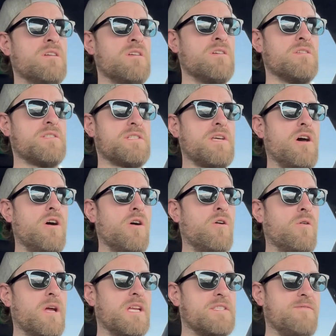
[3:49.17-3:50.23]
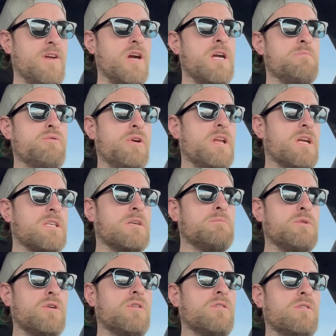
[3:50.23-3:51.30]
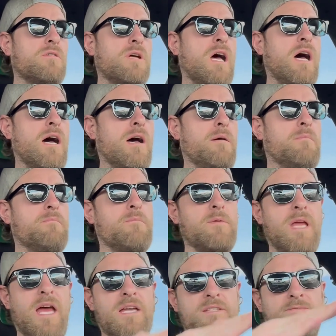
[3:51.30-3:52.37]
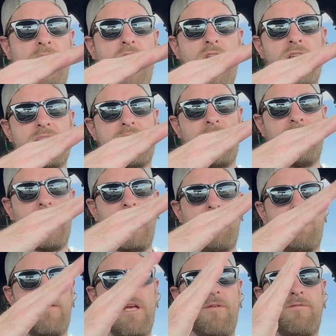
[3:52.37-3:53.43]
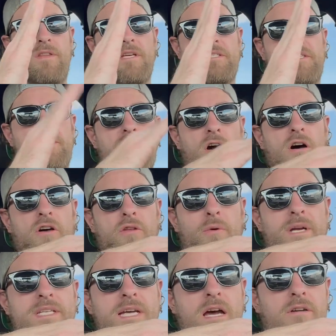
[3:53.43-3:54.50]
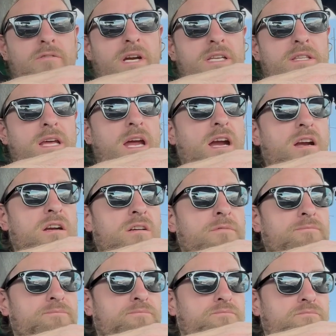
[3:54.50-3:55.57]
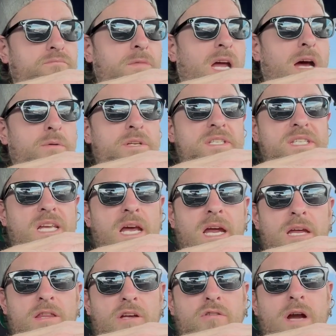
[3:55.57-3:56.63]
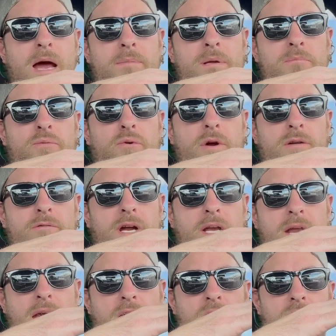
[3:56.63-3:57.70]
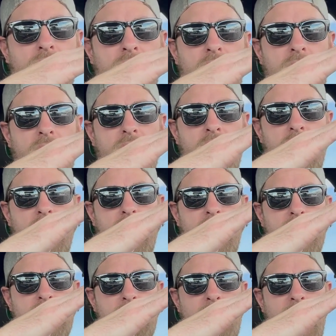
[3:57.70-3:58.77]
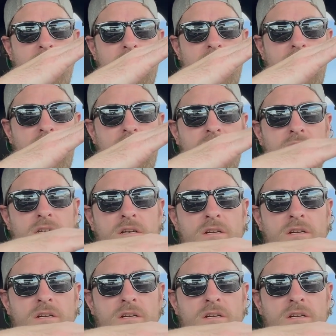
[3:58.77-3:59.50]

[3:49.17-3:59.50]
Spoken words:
So it's very predictable. As far as if this is all the way down right there, I would say the grabbing point right now is about here.